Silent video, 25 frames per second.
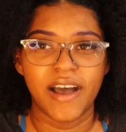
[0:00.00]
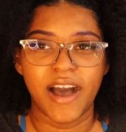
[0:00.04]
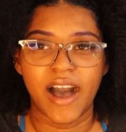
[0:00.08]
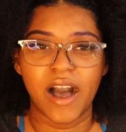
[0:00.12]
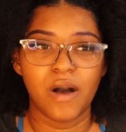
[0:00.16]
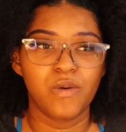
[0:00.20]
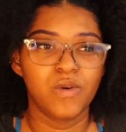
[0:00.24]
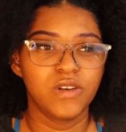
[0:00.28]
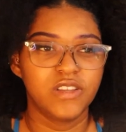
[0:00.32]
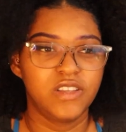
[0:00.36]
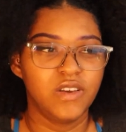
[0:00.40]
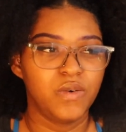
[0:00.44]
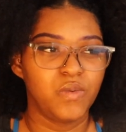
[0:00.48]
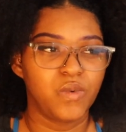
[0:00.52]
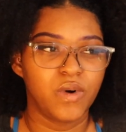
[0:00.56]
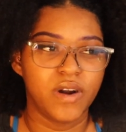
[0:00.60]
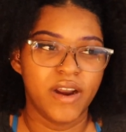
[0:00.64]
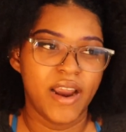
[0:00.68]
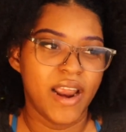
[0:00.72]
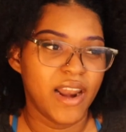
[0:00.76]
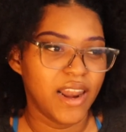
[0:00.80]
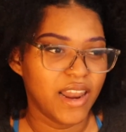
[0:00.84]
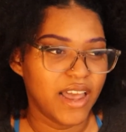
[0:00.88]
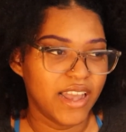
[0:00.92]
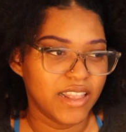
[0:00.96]
I wasn't
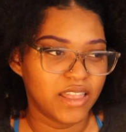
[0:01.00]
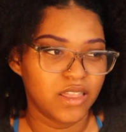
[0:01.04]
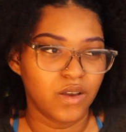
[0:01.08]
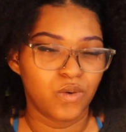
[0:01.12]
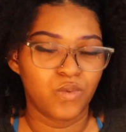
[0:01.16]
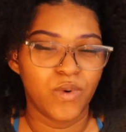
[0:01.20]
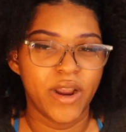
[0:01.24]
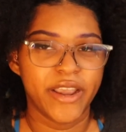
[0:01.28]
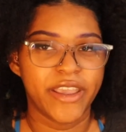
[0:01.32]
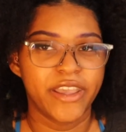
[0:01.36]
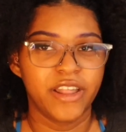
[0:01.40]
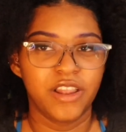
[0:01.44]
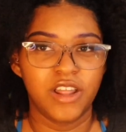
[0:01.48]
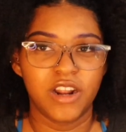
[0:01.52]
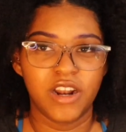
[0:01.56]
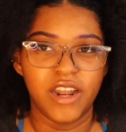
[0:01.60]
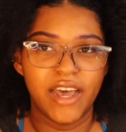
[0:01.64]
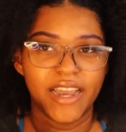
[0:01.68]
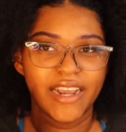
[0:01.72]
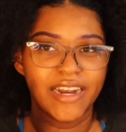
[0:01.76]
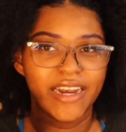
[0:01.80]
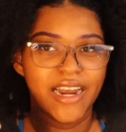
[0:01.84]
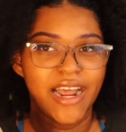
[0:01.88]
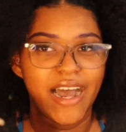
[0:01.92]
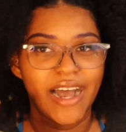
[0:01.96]
wearing like the regular
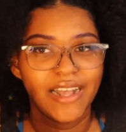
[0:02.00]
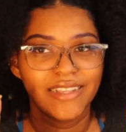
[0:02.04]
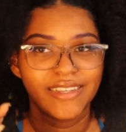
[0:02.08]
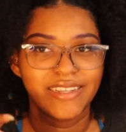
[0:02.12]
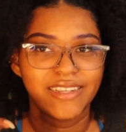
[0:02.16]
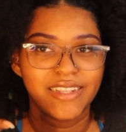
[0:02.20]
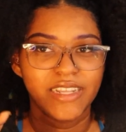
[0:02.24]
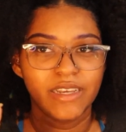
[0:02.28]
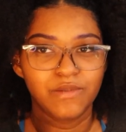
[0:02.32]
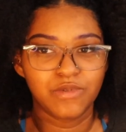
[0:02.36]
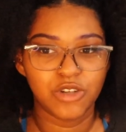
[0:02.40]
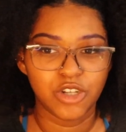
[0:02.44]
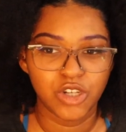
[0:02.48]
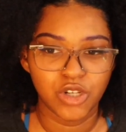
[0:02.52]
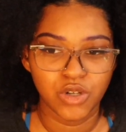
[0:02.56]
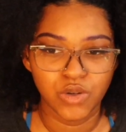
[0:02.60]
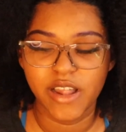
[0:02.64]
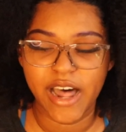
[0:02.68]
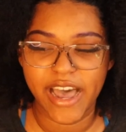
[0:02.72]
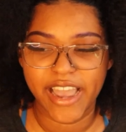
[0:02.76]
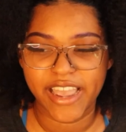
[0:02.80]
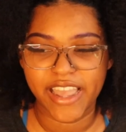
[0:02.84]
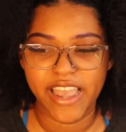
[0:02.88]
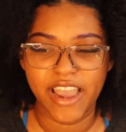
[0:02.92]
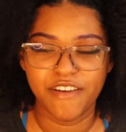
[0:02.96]
like non-slip shoe
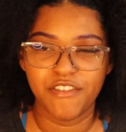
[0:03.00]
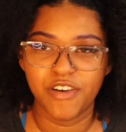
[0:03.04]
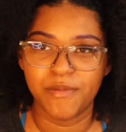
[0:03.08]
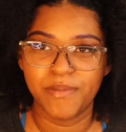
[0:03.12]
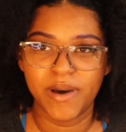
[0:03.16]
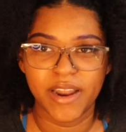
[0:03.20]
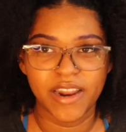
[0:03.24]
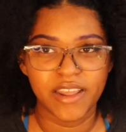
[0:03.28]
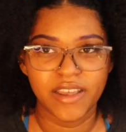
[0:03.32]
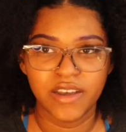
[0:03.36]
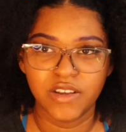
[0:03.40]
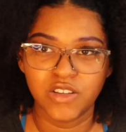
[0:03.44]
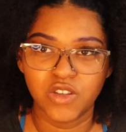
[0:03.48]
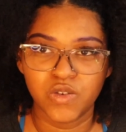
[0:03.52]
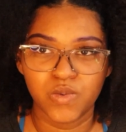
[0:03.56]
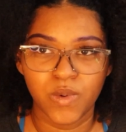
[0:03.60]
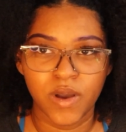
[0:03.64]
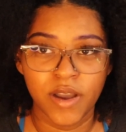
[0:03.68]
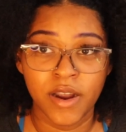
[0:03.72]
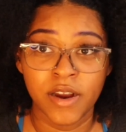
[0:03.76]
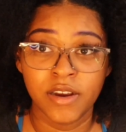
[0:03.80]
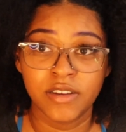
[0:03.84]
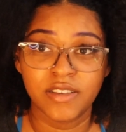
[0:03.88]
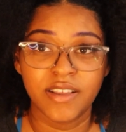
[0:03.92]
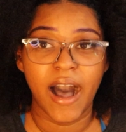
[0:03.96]
like everybody else
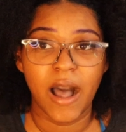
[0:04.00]
wears.